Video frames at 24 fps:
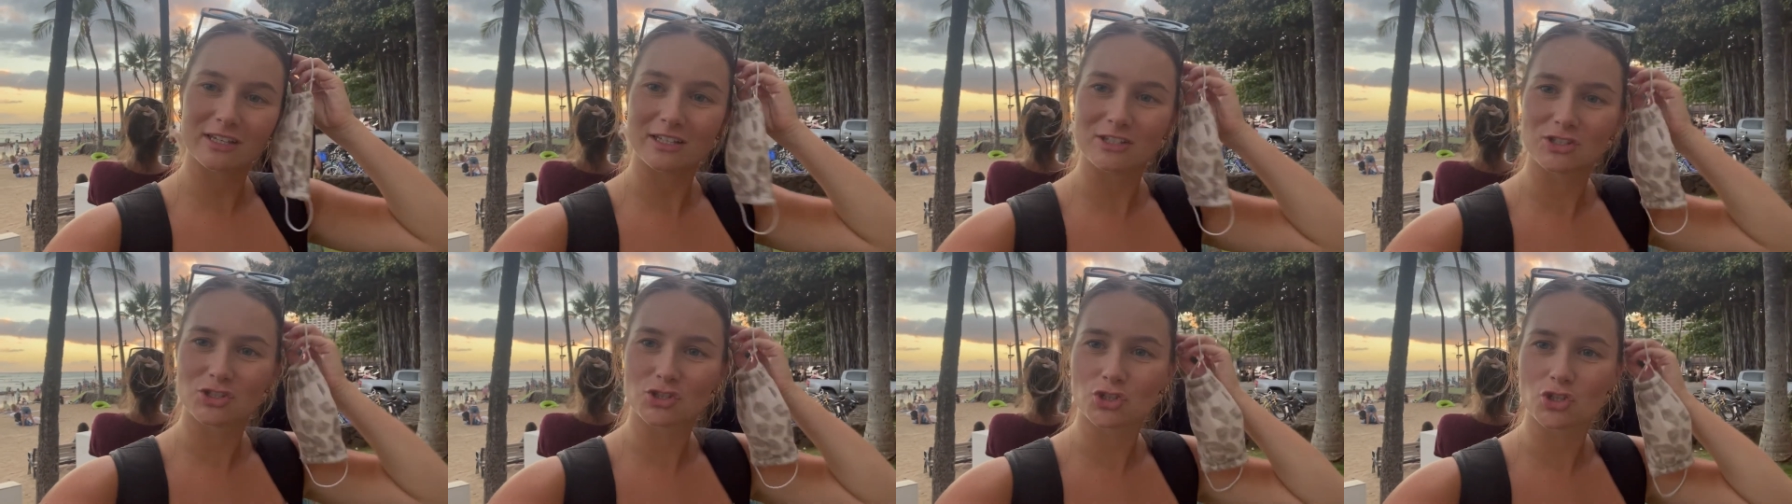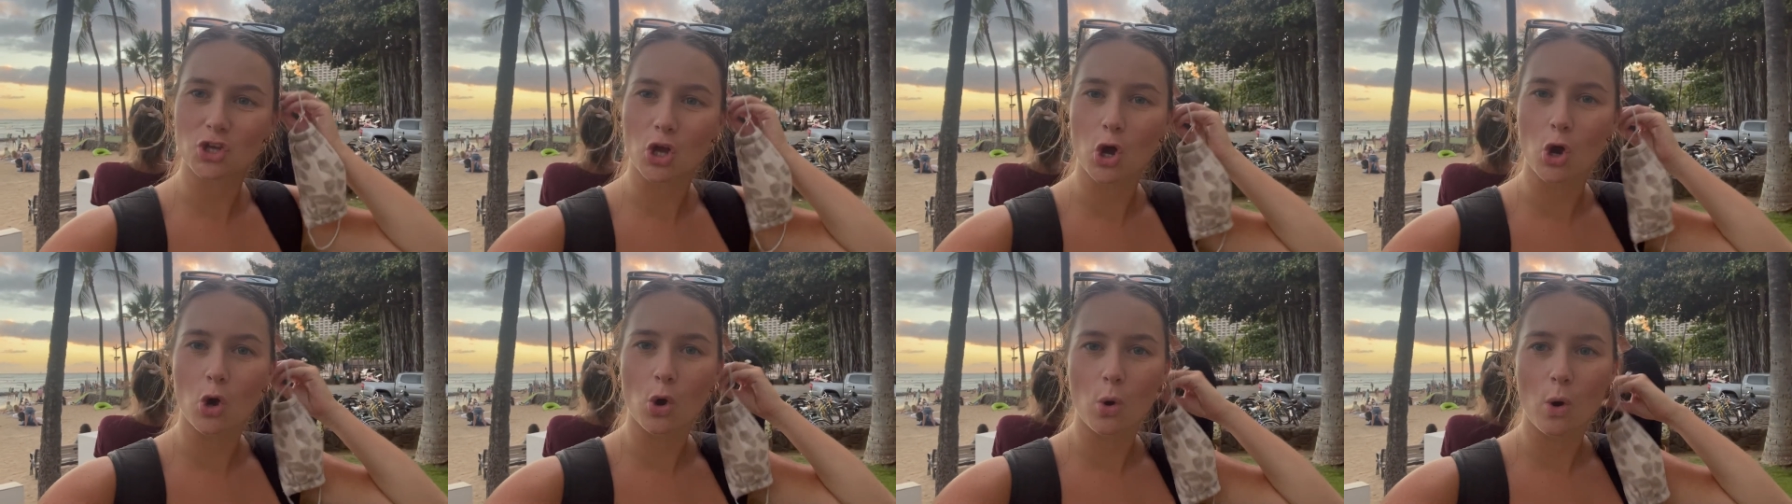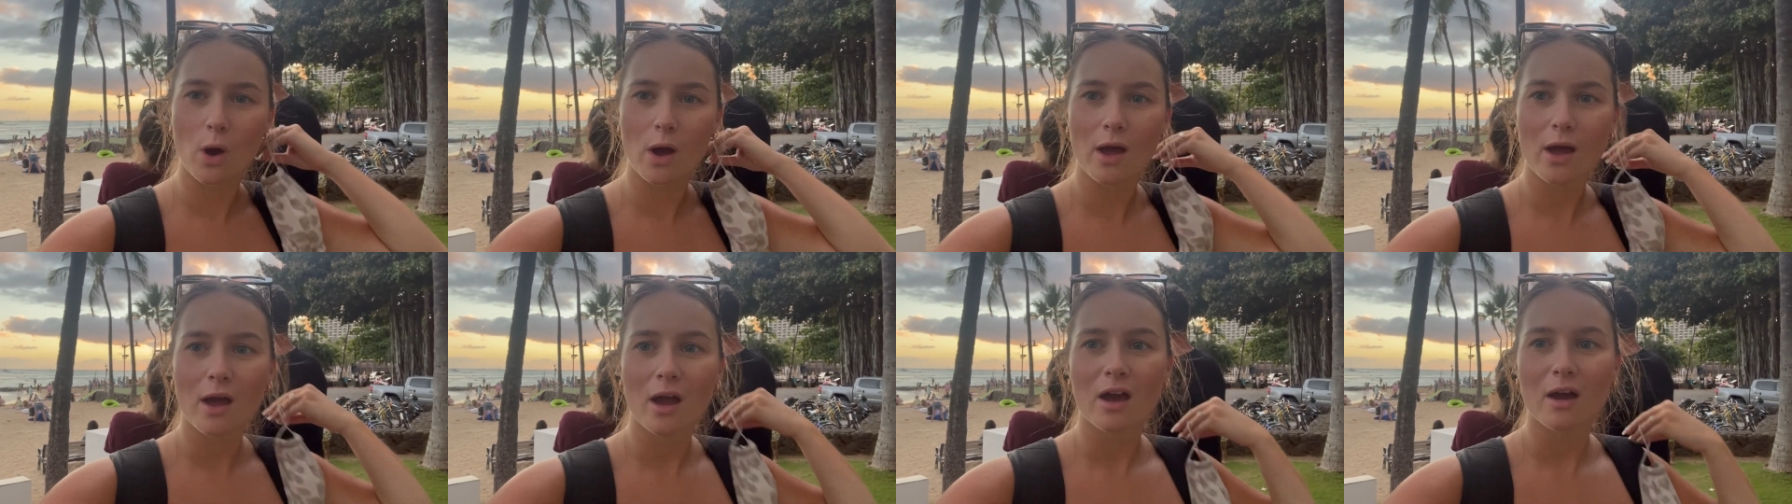It's so
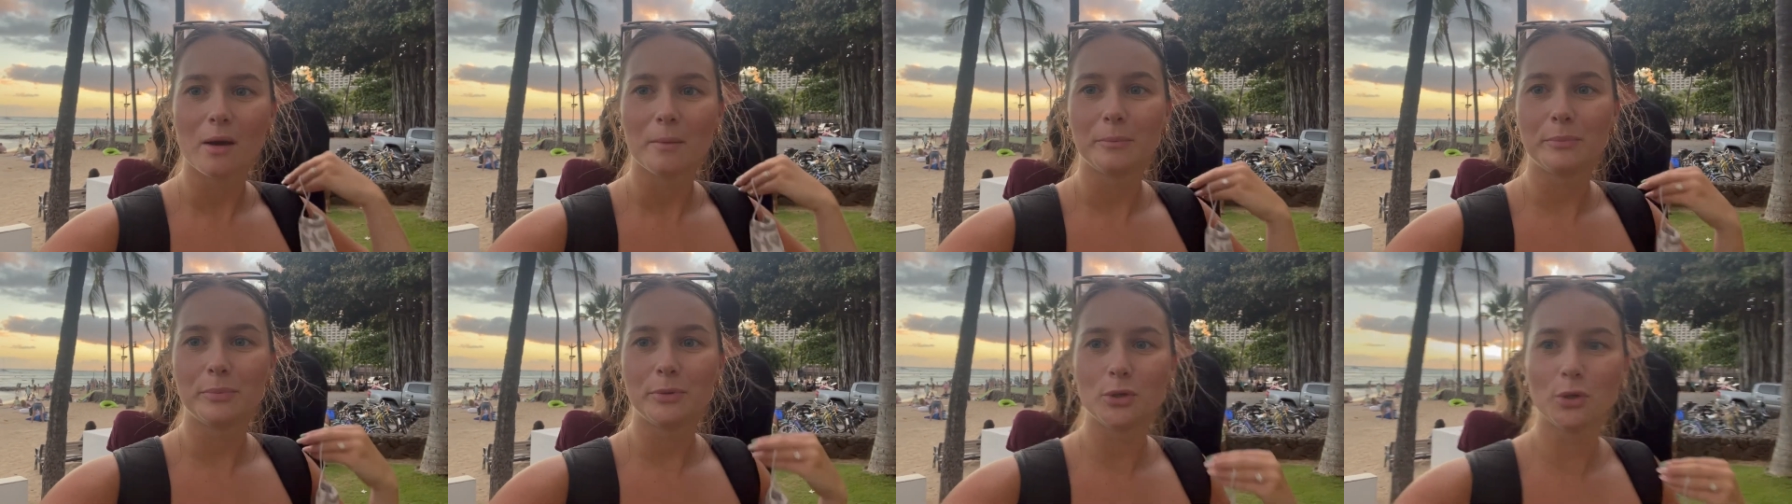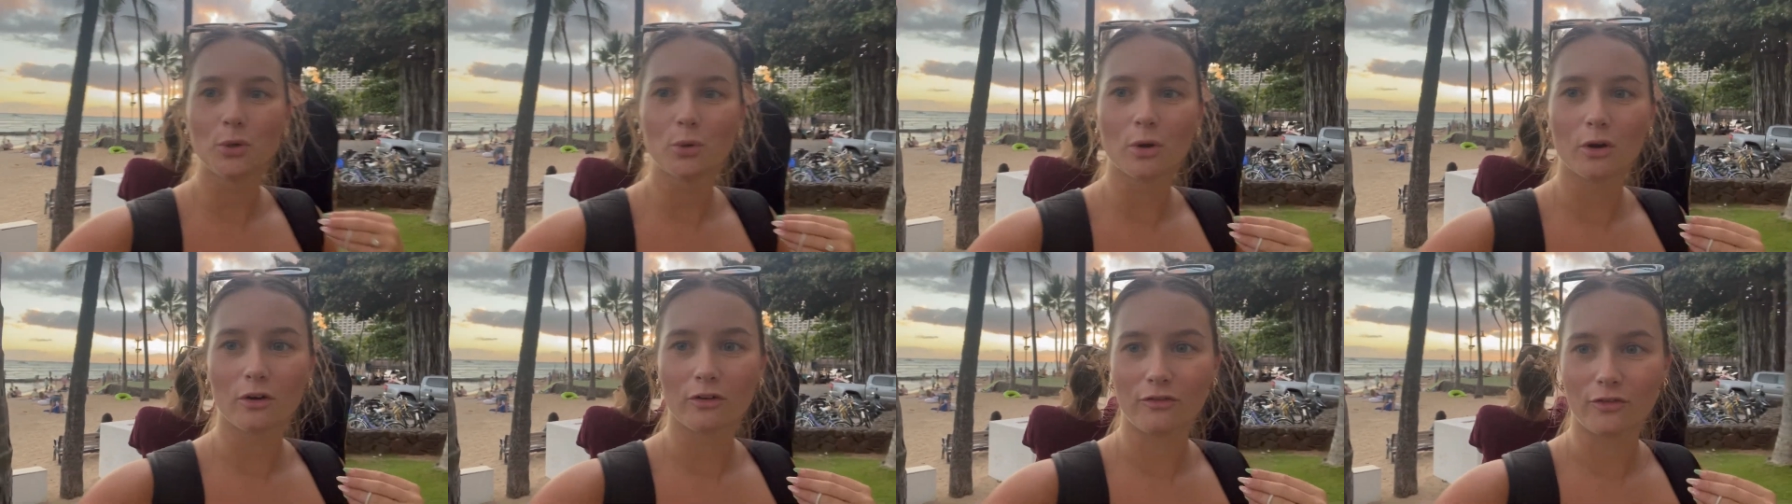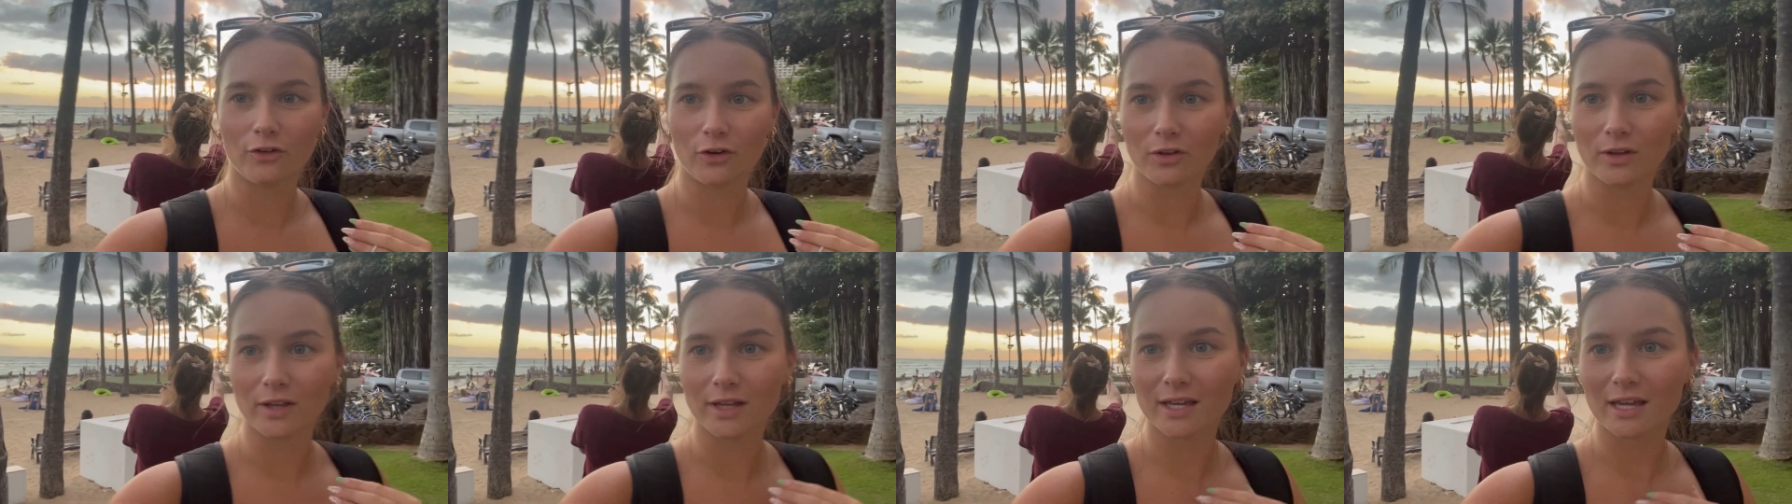
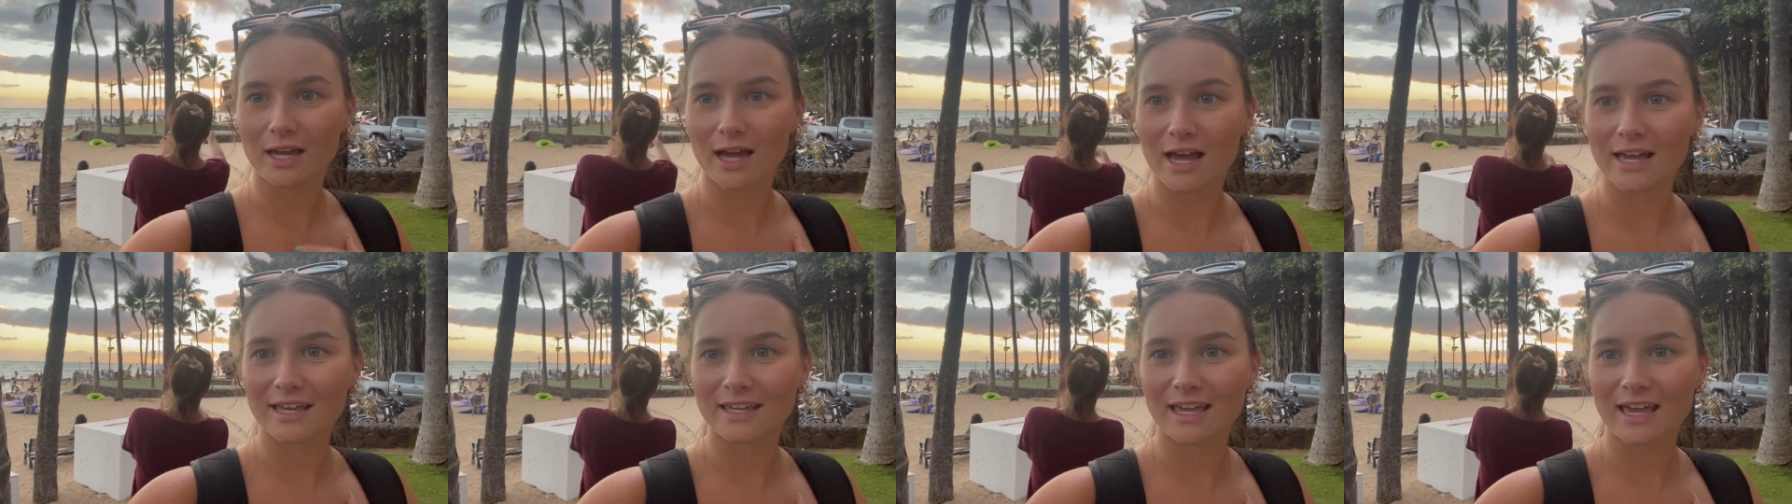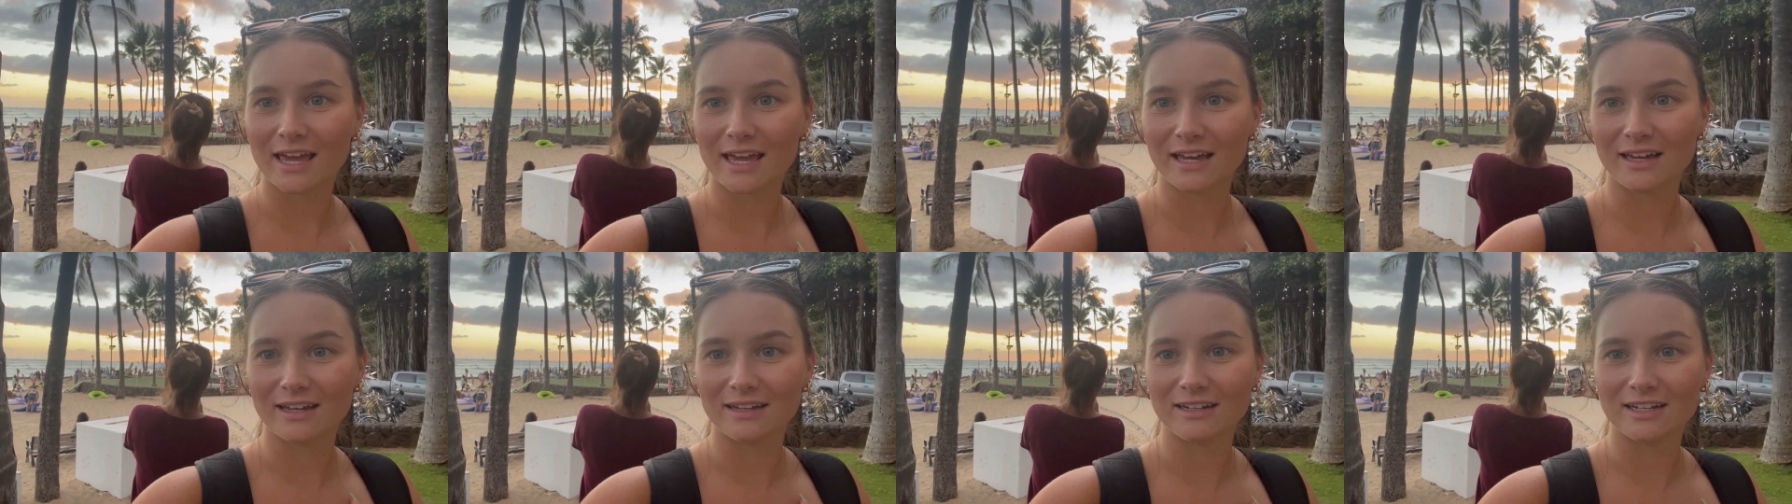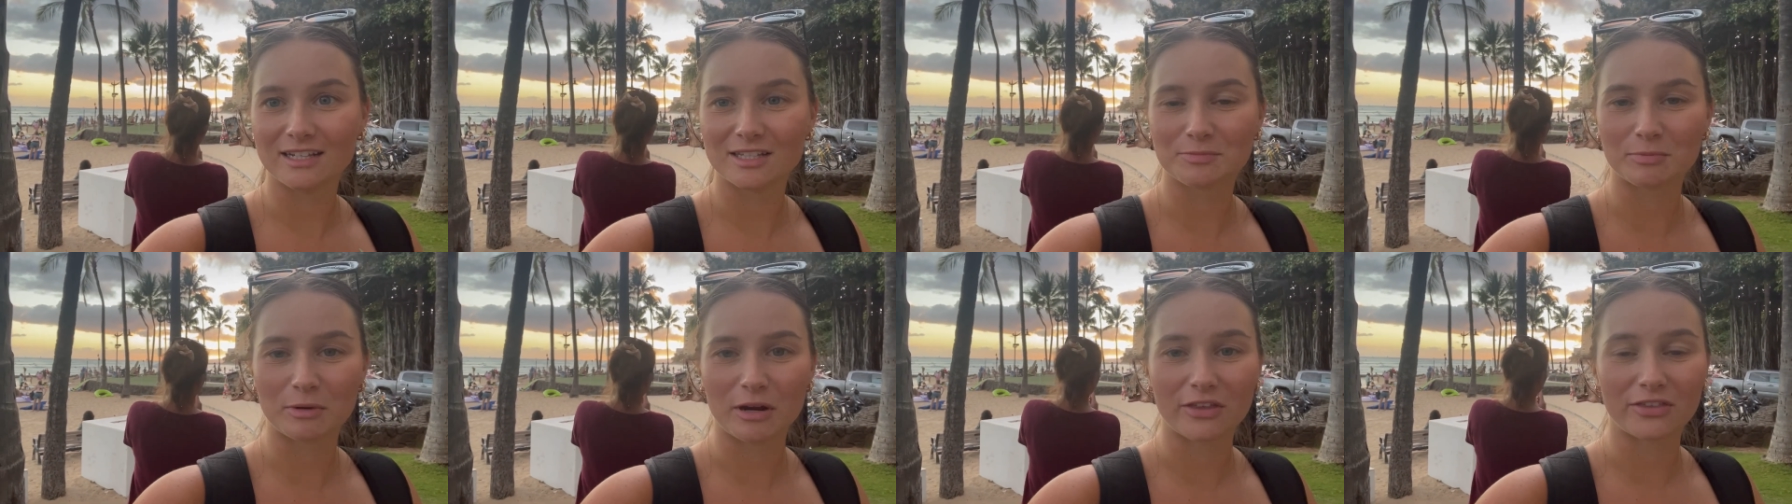beautiful. Like, I can't.
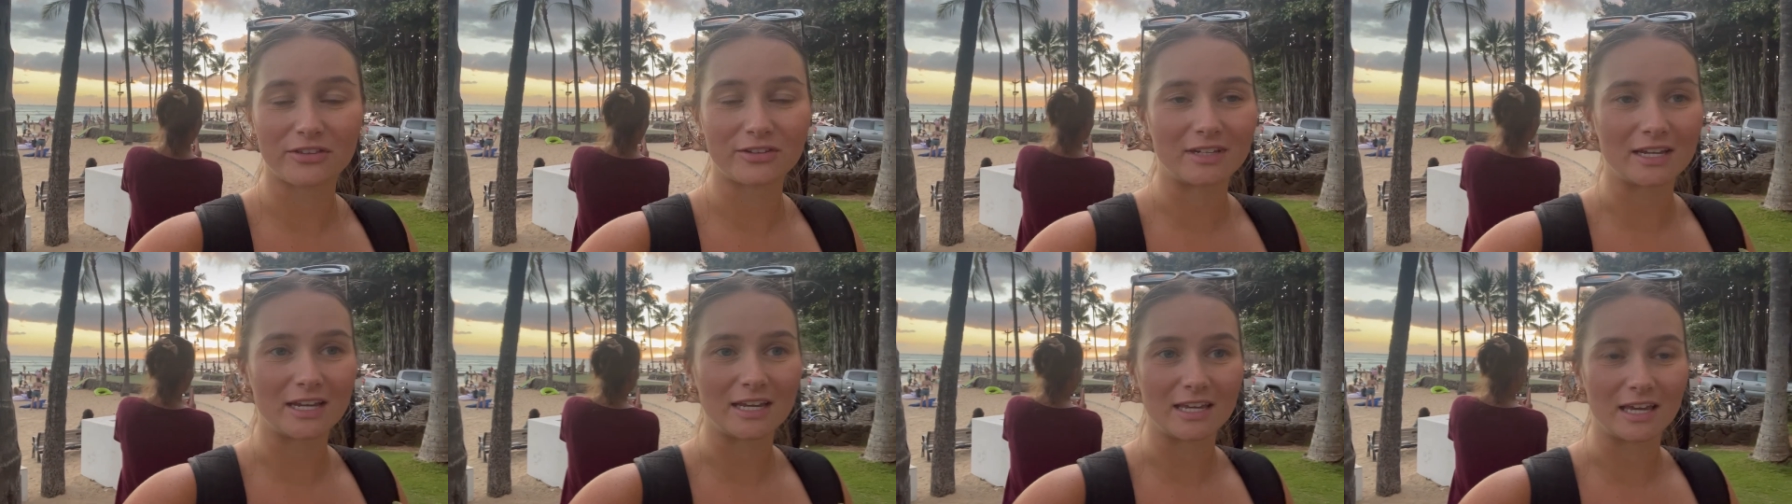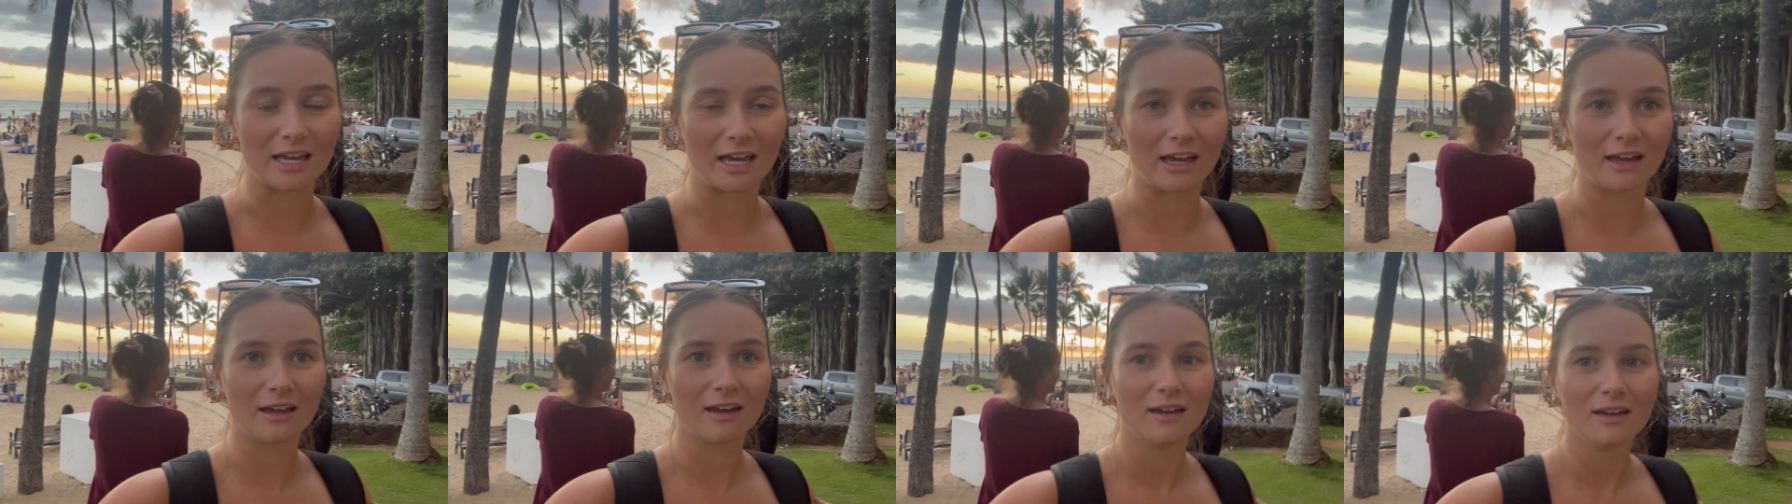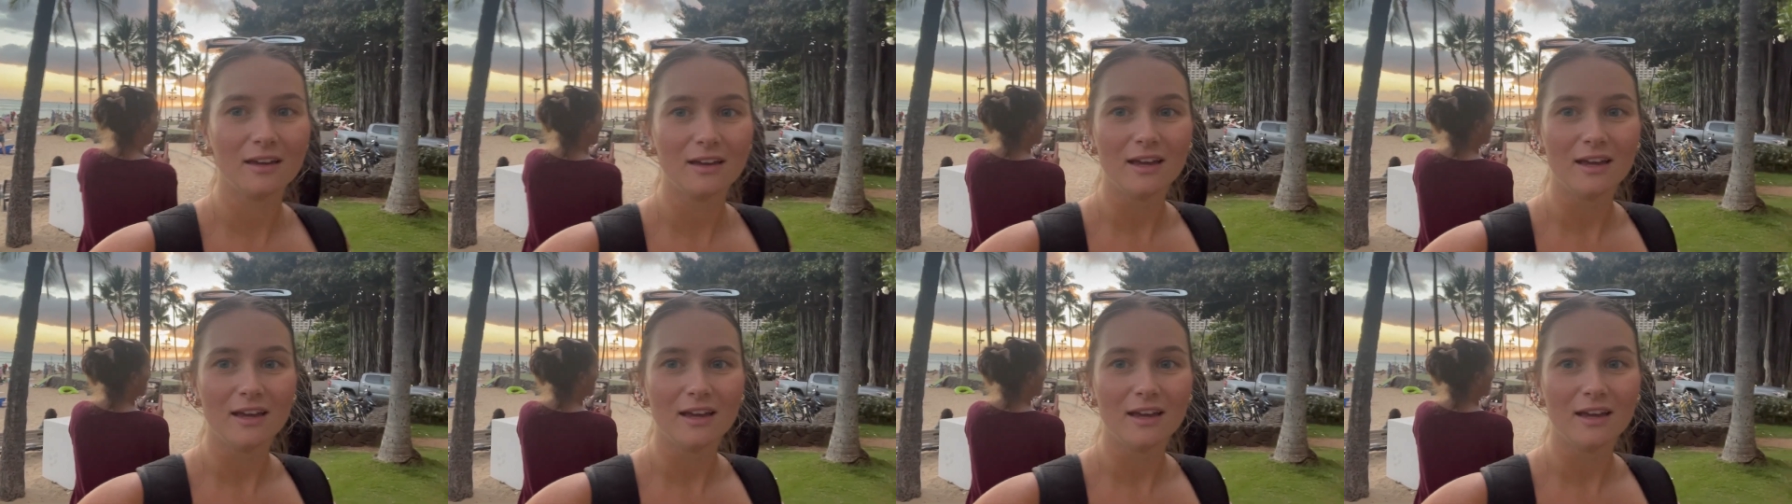It's breathtaking.